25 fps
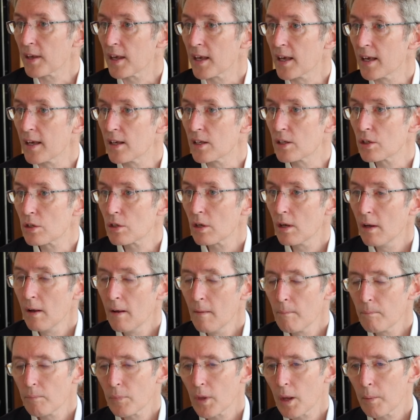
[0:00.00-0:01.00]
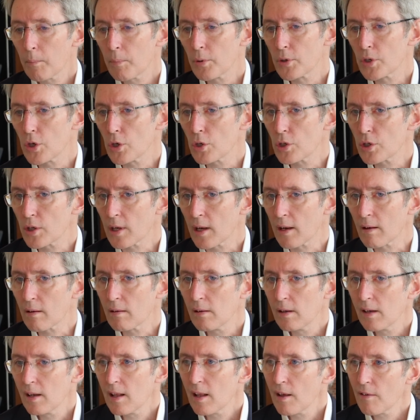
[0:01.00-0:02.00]
years producing
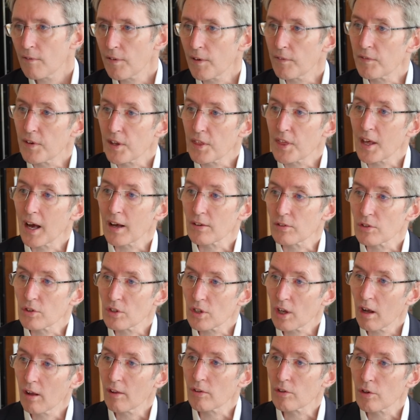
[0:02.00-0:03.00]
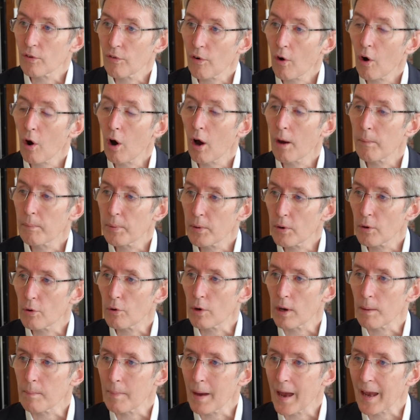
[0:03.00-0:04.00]
50,000 tonnes of high
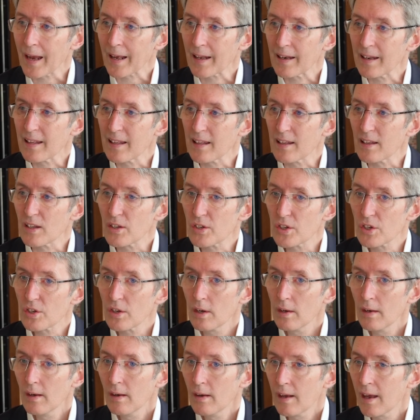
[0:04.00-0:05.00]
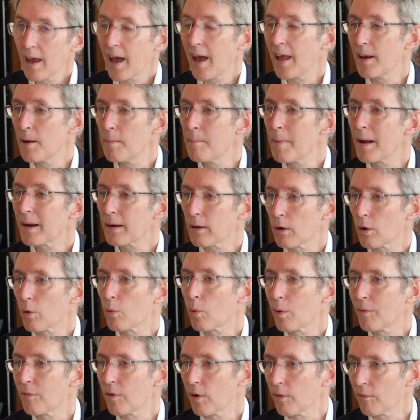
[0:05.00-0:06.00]
purity manganese in a metal
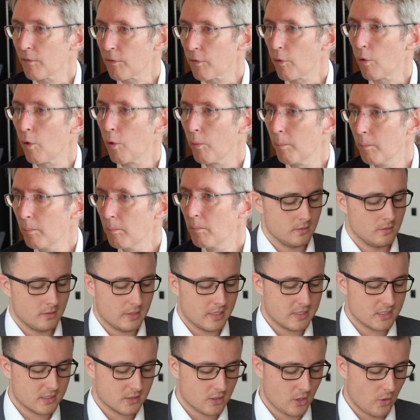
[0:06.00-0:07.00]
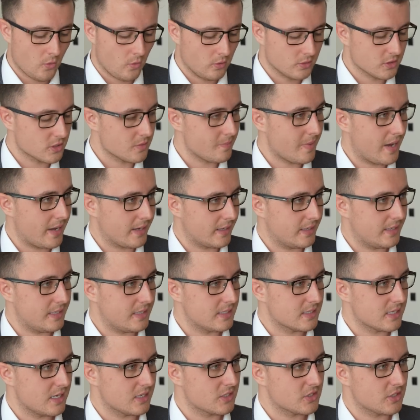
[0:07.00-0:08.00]
equivalent form. Let's go on to
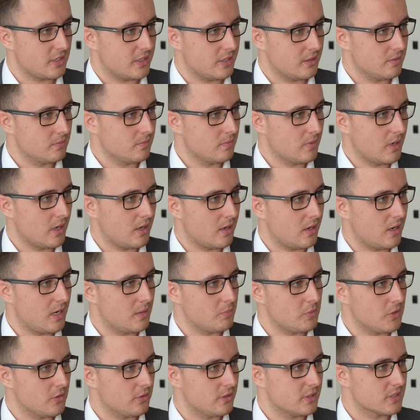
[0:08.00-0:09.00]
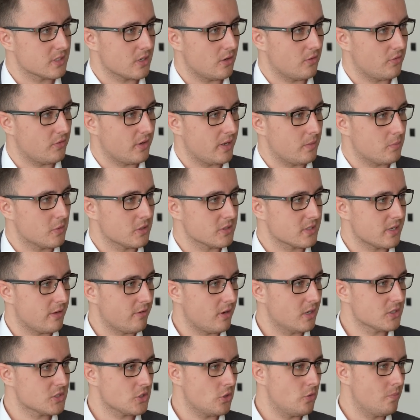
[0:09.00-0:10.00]
manganese actually, uh, high purity sulfate, because
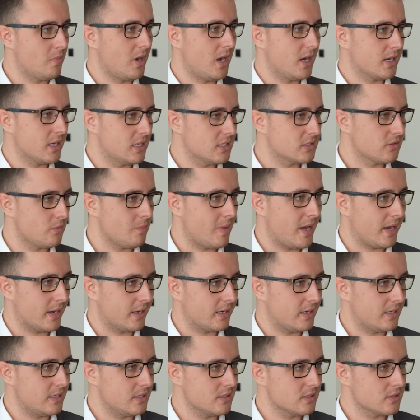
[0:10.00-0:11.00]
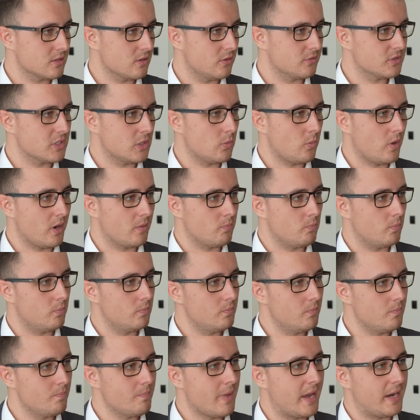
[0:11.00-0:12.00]
there are two markets for manganese. Obviously,
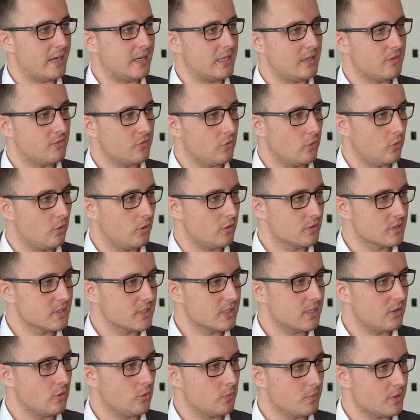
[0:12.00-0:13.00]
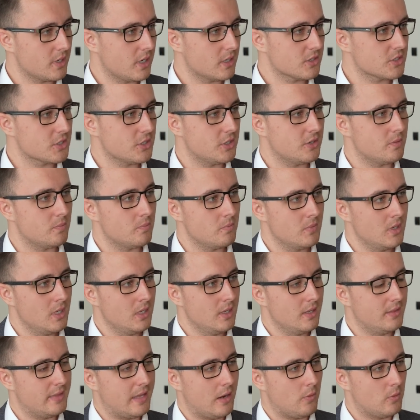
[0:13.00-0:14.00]
one mainly for steel production.
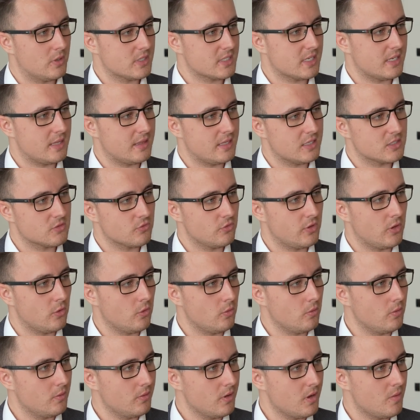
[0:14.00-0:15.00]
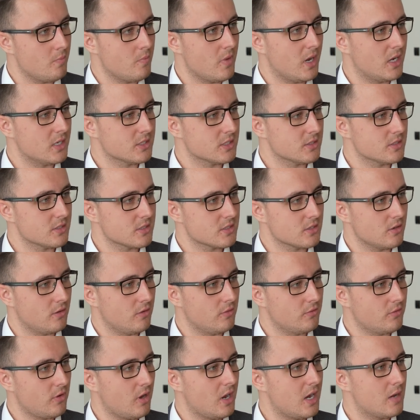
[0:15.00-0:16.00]
Now we're seeing this real emergence
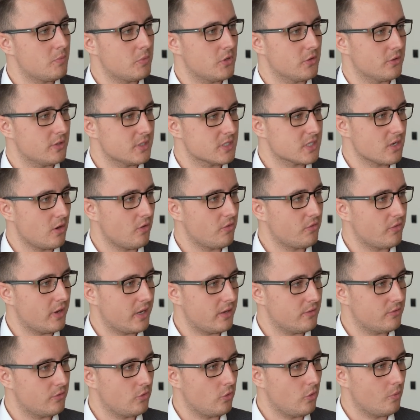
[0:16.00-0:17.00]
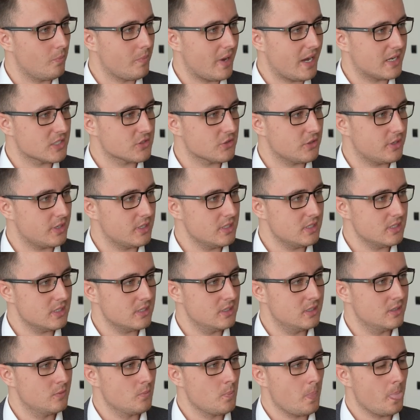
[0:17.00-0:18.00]
of high purity sulfate for batteries.
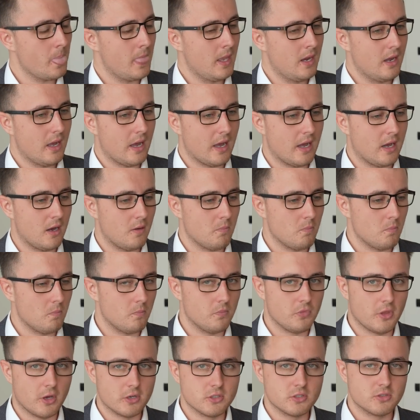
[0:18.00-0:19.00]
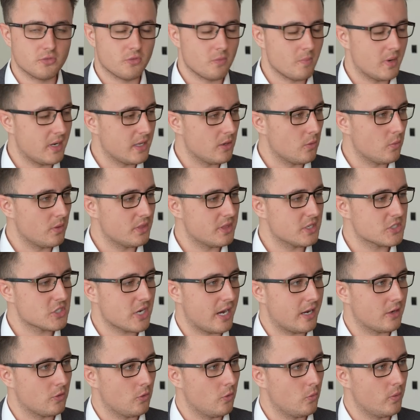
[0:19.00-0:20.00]
Um, those familiar with the
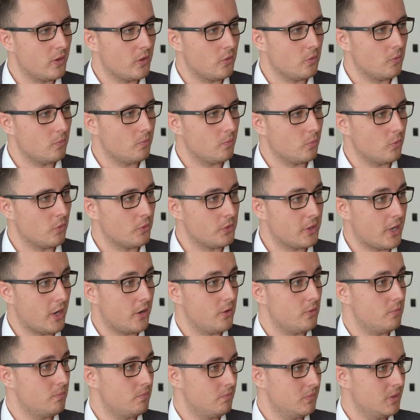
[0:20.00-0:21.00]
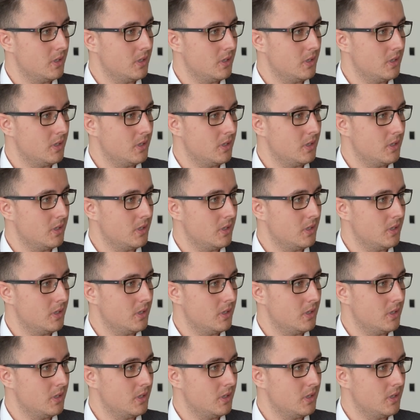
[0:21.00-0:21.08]
channel will, will know